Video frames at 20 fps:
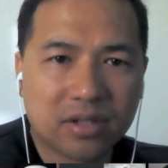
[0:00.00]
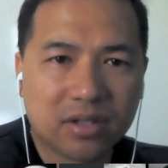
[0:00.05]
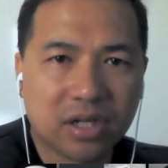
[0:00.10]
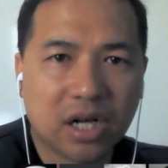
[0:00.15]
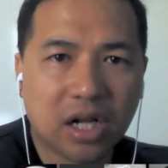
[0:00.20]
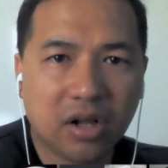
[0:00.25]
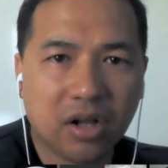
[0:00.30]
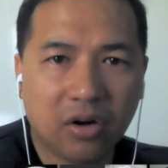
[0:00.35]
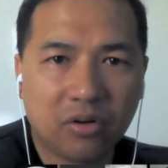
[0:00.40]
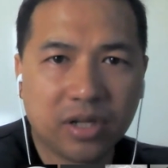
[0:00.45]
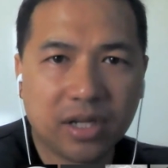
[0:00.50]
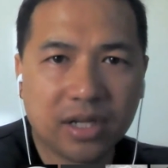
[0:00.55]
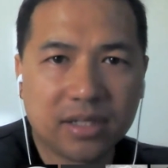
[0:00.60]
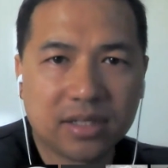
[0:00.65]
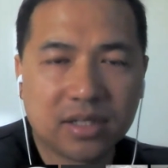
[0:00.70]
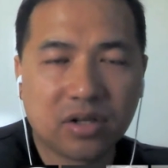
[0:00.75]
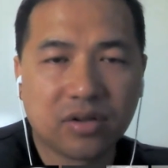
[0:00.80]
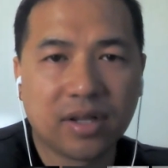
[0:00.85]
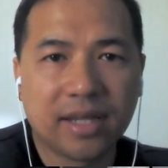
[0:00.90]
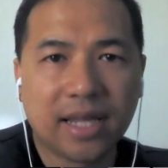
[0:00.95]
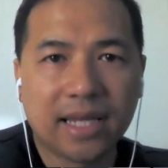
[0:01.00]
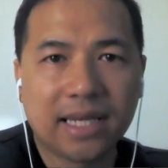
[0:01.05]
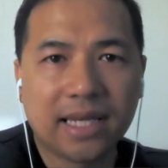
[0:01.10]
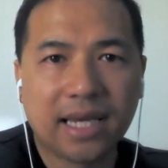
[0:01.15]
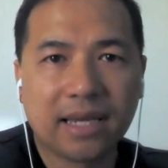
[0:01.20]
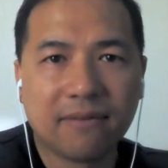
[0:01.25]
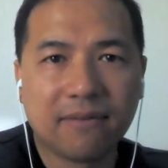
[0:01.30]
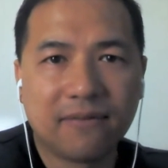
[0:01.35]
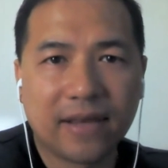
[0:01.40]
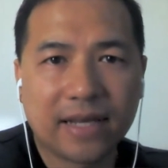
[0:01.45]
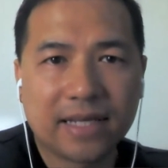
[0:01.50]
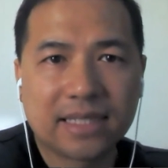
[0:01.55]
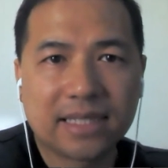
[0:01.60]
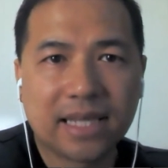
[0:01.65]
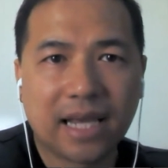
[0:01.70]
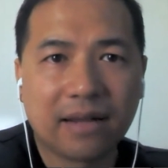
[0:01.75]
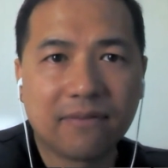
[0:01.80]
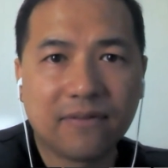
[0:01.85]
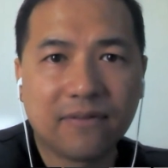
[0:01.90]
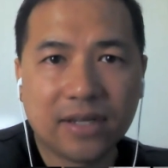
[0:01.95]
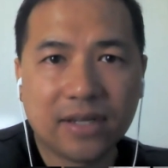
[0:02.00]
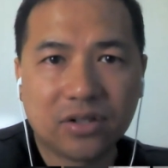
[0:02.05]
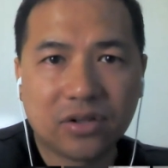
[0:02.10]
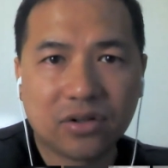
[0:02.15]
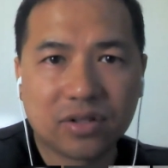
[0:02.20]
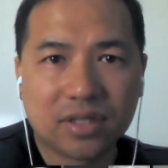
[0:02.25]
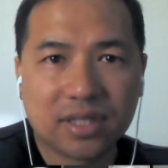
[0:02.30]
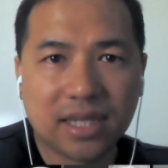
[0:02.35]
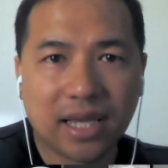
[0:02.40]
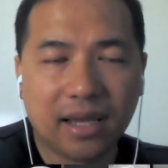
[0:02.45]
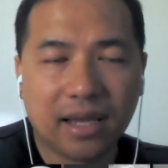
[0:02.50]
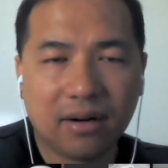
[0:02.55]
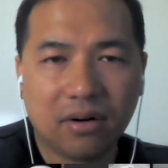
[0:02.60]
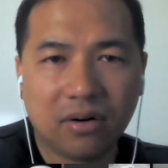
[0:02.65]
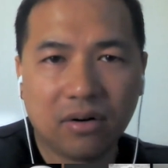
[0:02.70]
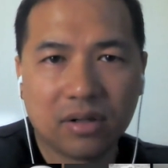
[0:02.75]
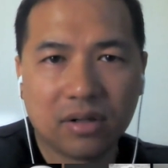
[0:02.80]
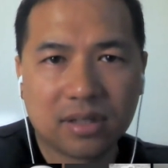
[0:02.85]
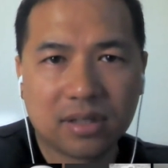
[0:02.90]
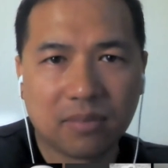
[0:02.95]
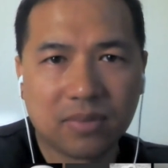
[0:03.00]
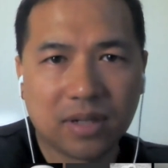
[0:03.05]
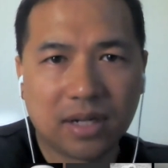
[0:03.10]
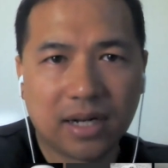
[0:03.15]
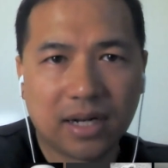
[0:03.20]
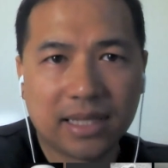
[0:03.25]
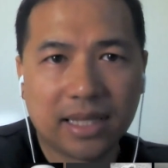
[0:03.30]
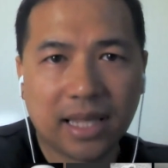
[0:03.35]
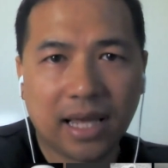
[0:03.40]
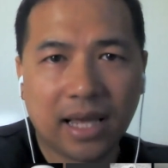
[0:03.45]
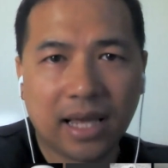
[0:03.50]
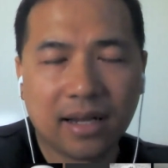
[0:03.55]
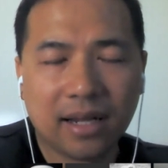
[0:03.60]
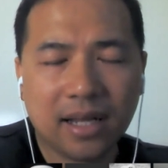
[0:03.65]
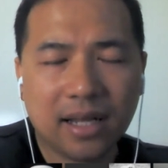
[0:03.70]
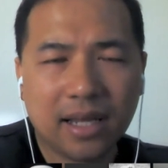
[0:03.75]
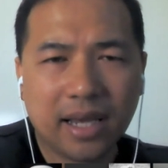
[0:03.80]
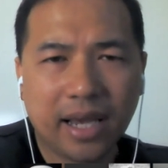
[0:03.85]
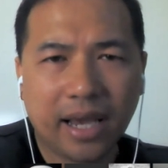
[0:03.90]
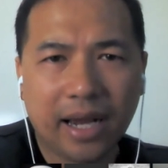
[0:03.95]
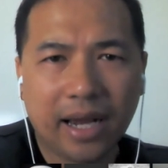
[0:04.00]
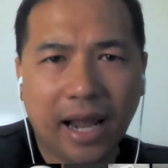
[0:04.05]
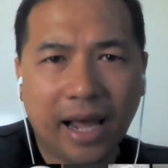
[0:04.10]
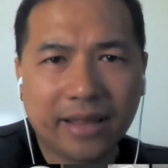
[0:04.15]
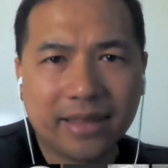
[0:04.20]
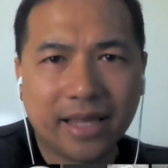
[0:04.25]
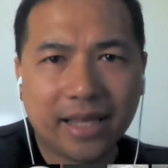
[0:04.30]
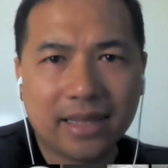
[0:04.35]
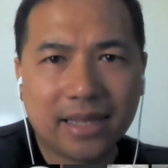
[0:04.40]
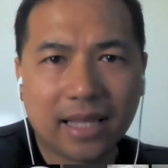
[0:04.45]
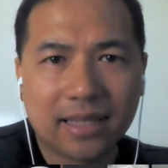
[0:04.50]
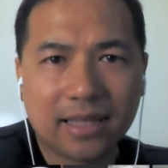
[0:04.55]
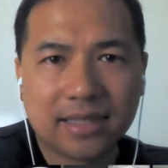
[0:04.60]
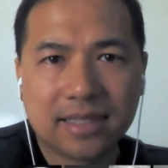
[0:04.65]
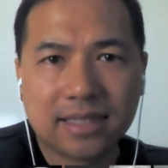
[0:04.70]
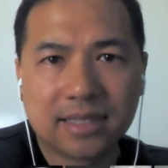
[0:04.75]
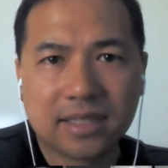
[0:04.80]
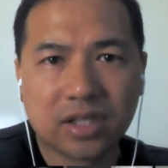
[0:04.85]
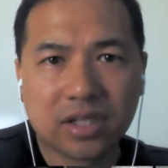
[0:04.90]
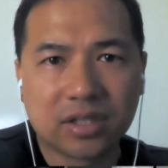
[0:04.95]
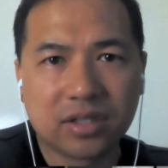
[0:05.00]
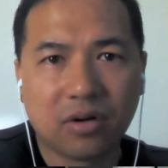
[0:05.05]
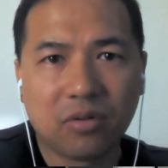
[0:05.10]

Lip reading: to clone it so that they can fix that feature set or something like that. And I think that's just a